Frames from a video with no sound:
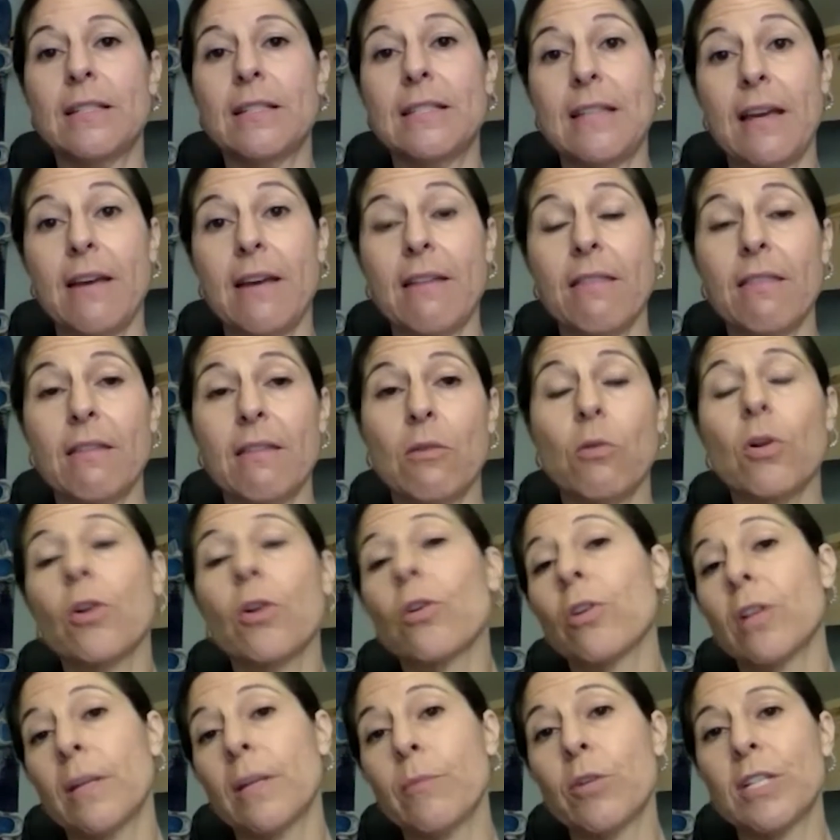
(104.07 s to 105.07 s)
death or
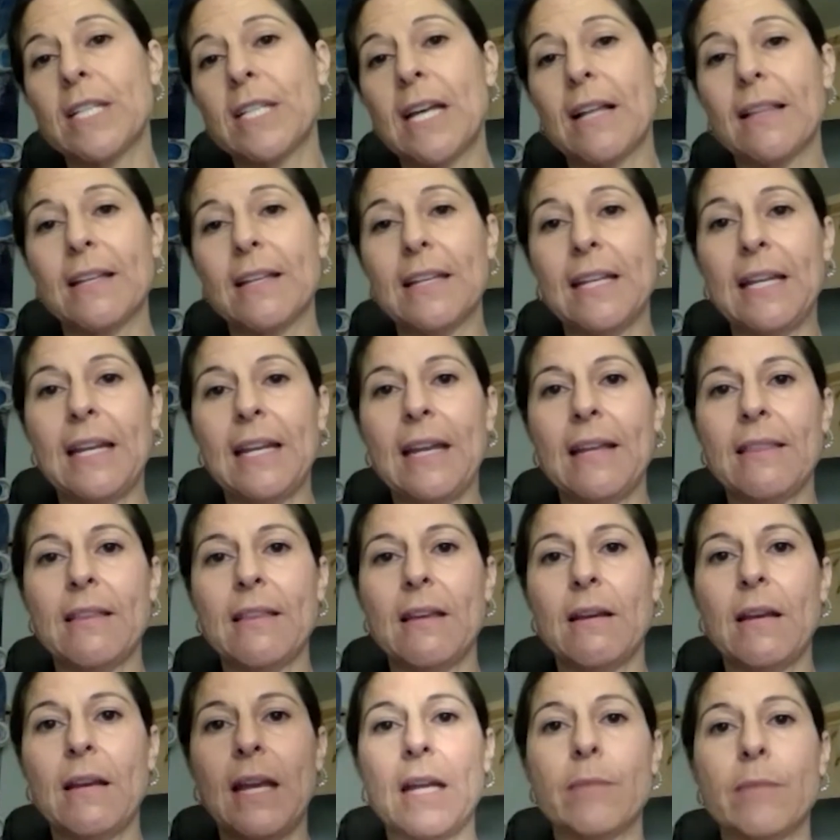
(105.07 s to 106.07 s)
early mortality in
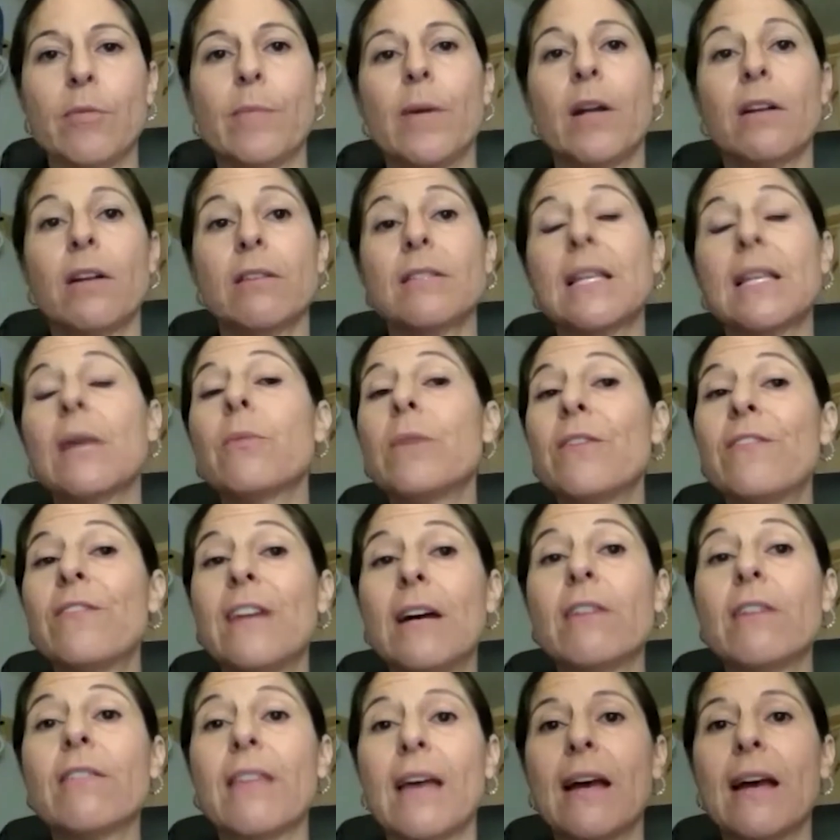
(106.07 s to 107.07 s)
the animal models. And we
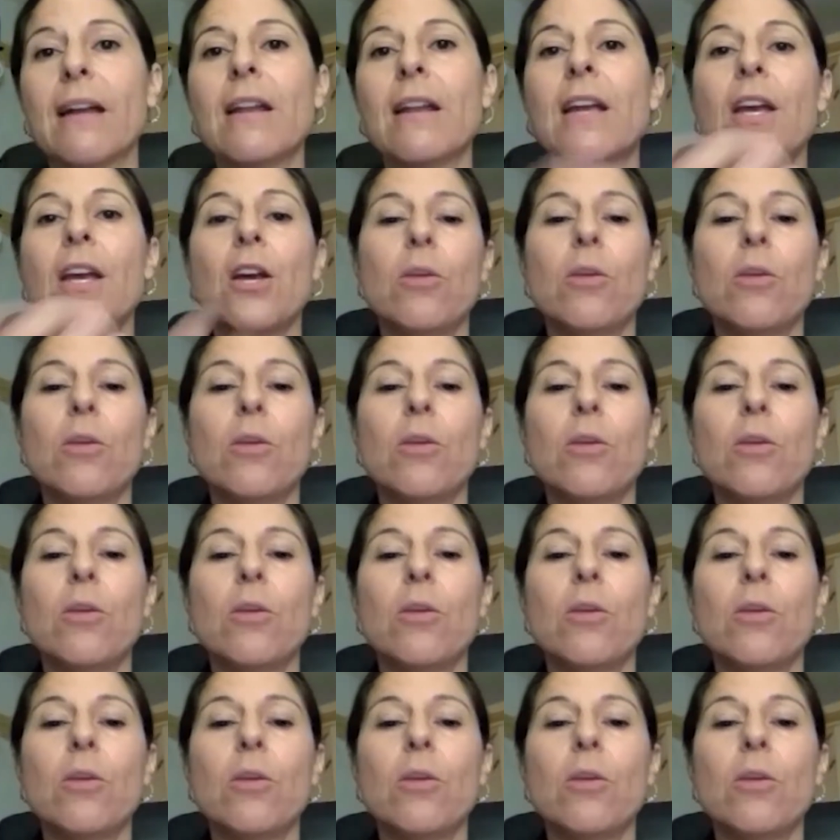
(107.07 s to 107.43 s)
found that.